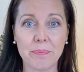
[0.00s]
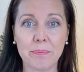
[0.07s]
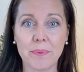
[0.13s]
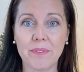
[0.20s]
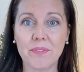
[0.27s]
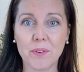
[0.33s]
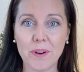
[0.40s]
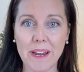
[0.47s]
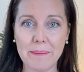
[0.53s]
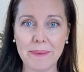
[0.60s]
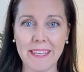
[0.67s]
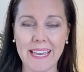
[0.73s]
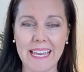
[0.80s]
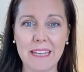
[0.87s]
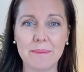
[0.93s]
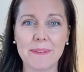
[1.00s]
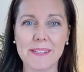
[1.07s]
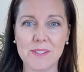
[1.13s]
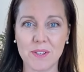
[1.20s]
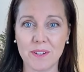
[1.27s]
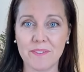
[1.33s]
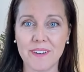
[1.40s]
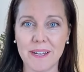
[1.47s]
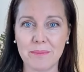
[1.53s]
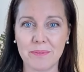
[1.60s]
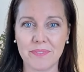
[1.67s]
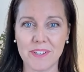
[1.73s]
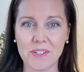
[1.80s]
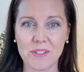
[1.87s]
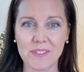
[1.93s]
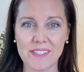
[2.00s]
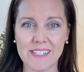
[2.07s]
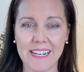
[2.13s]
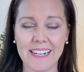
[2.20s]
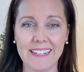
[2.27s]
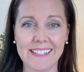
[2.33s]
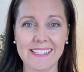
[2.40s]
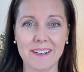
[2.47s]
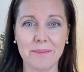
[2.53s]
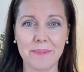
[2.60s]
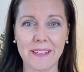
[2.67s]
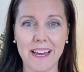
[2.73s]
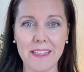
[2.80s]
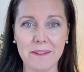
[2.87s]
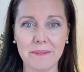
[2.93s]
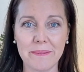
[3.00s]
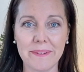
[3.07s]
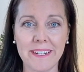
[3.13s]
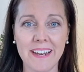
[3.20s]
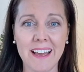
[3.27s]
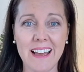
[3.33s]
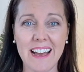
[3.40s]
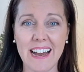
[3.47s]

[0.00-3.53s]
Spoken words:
Before I became a certified professional stylist helping other women,